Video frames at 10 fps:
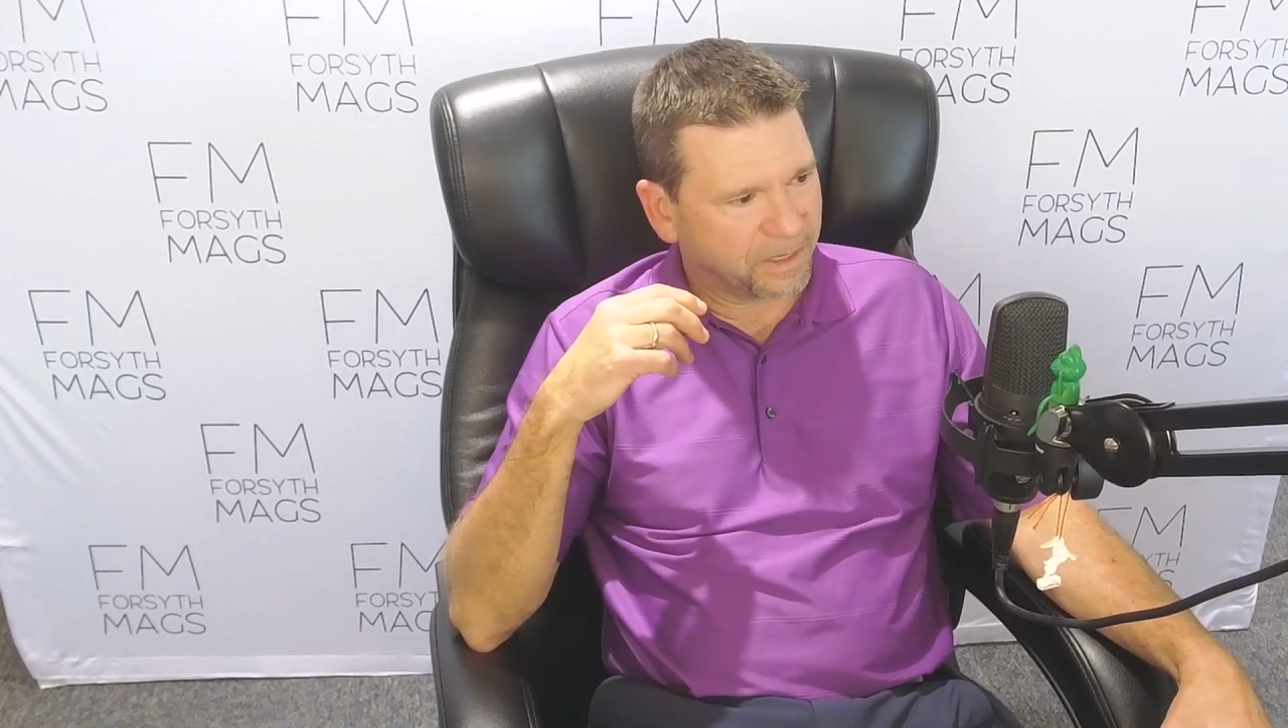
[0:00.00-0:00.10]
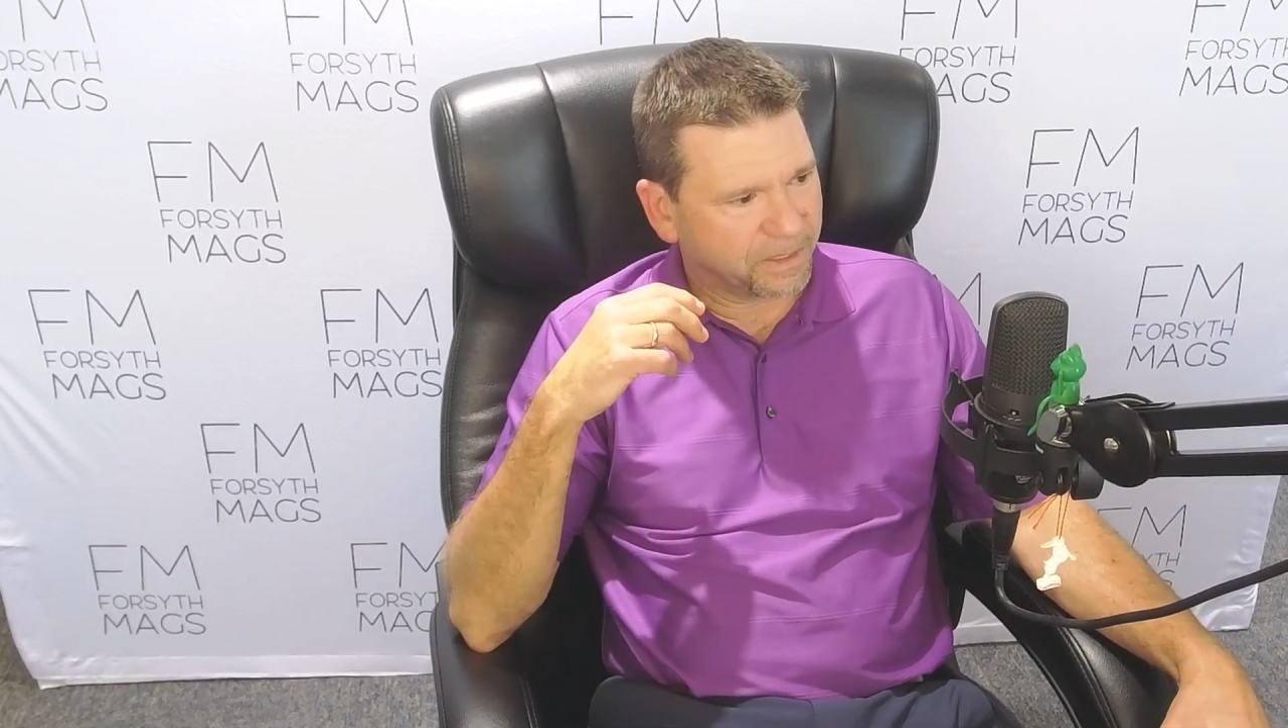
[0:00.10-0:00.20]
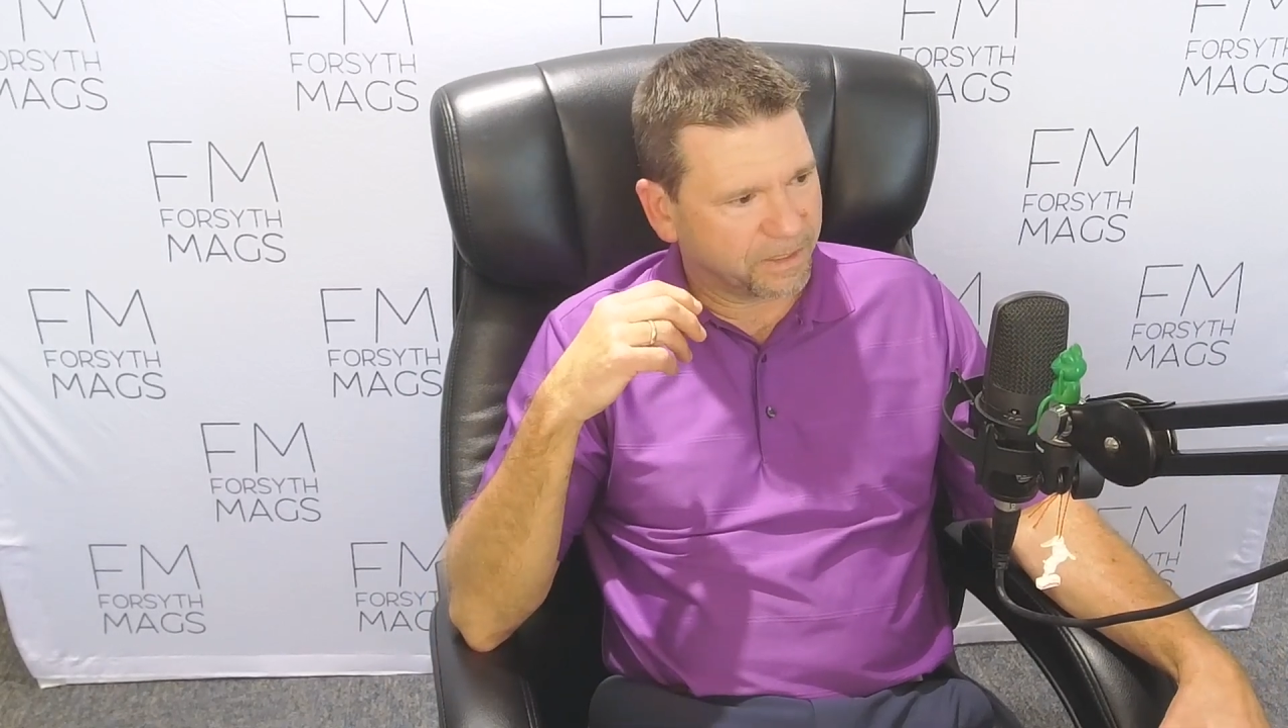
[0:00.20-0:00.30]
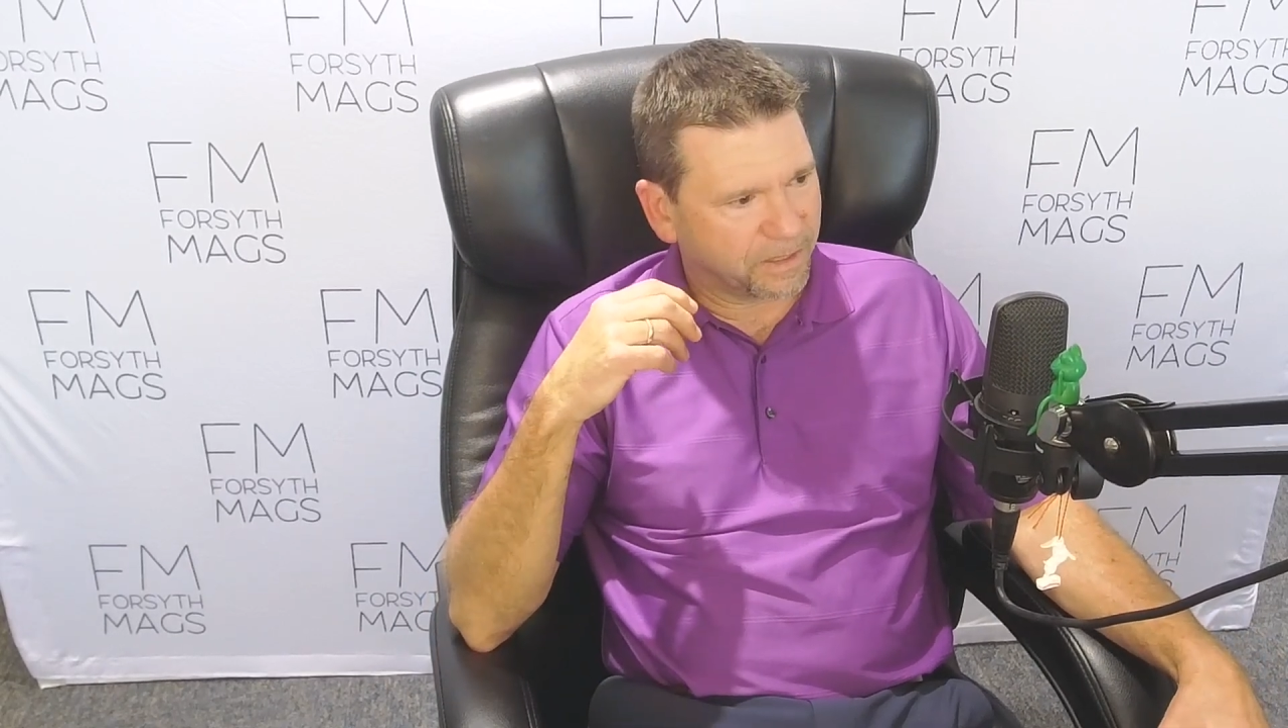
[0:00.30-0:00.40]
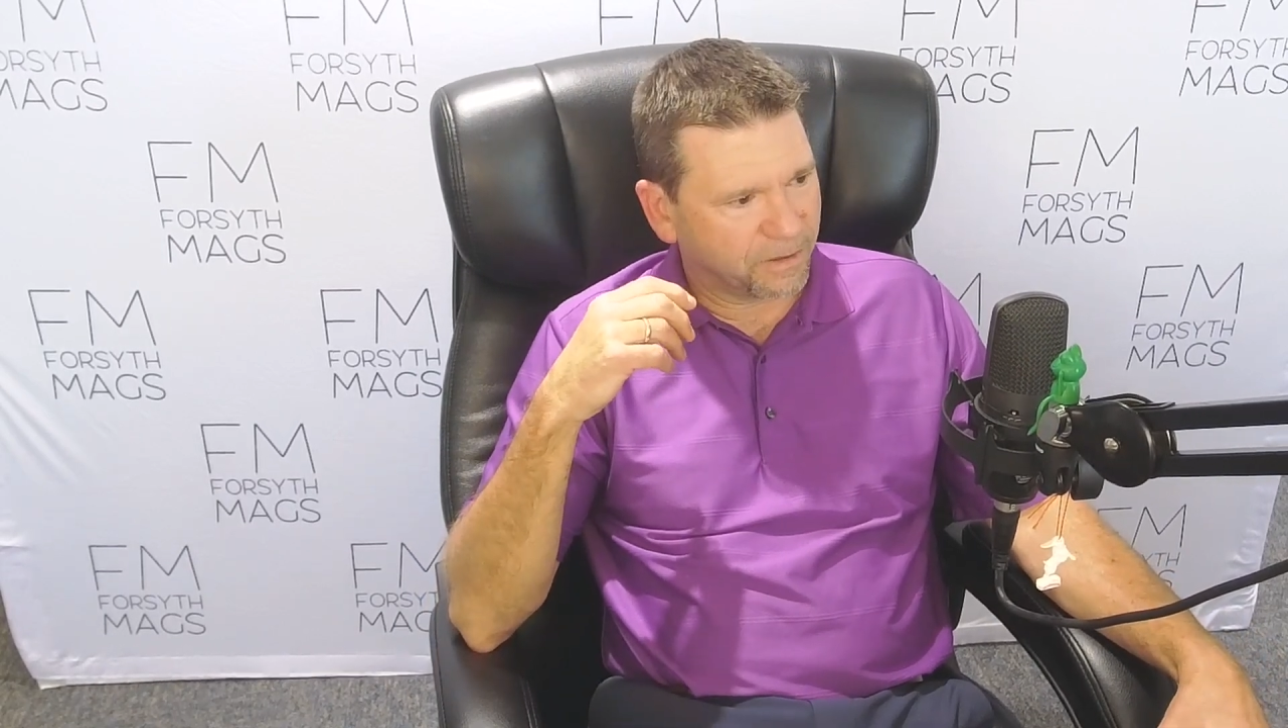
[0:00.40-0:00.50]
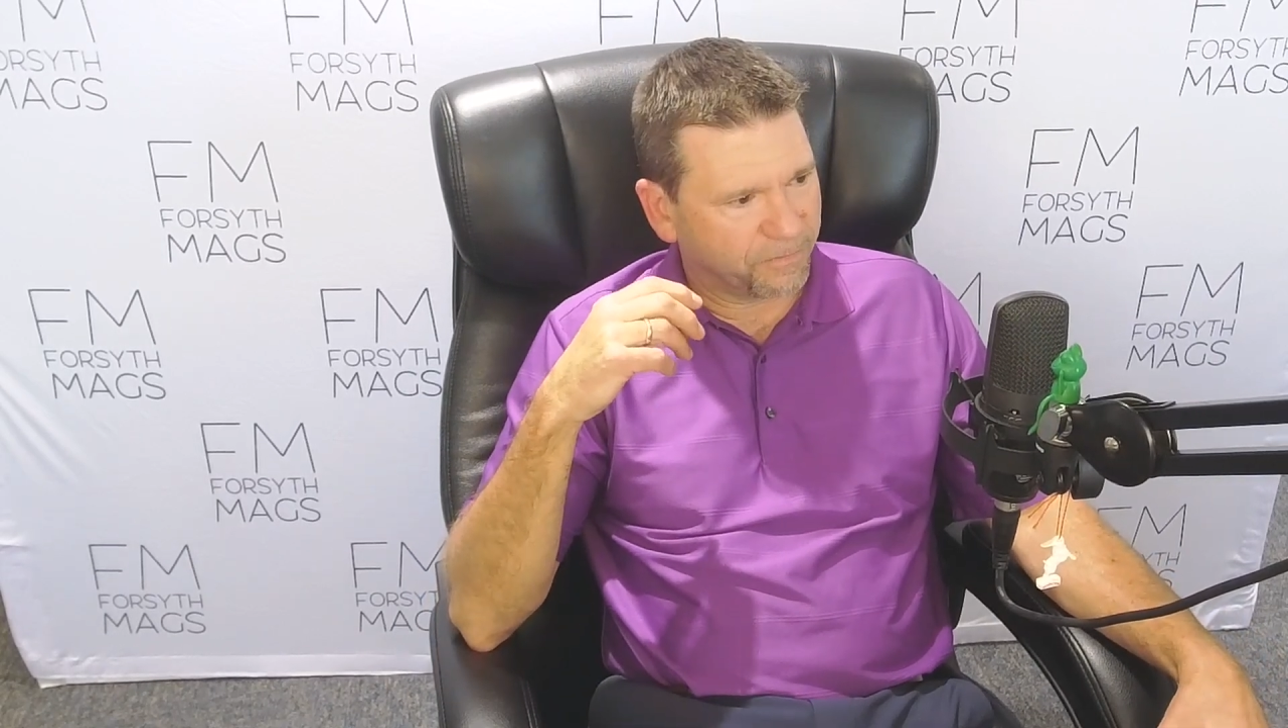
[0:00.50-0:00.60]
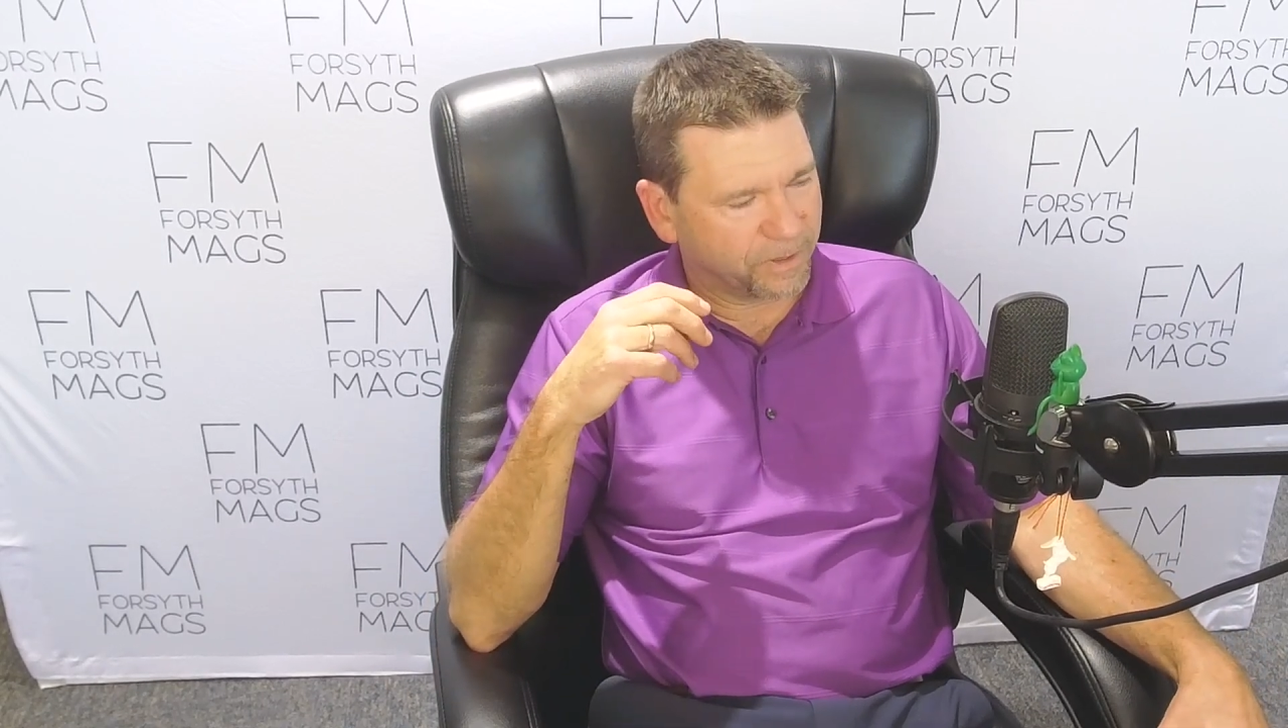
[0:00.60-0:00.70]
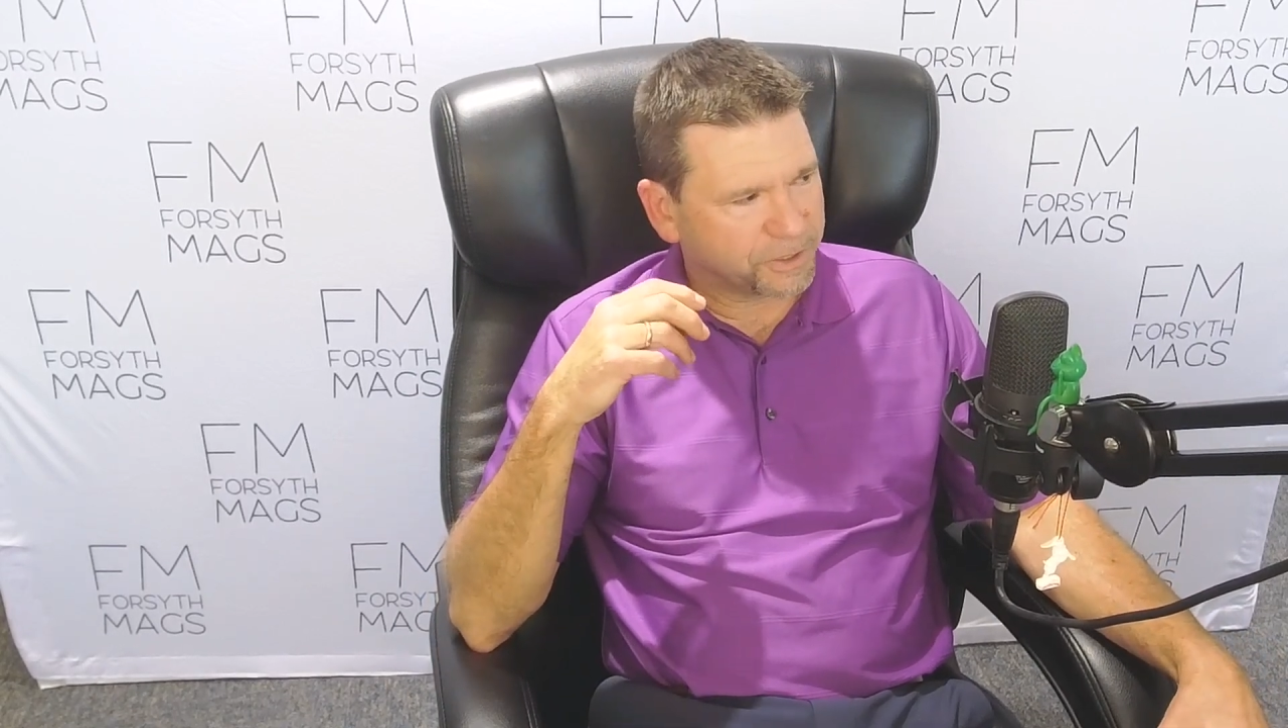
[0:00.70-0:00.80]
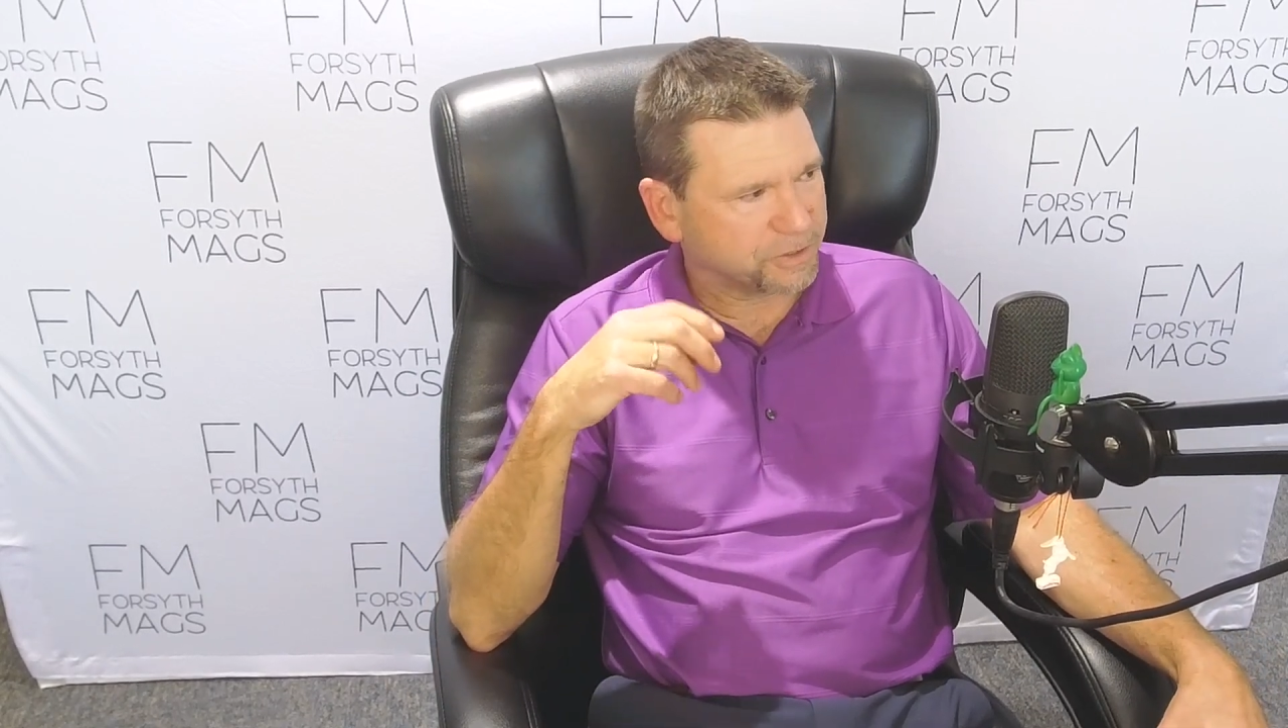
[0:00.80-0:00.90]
If you're not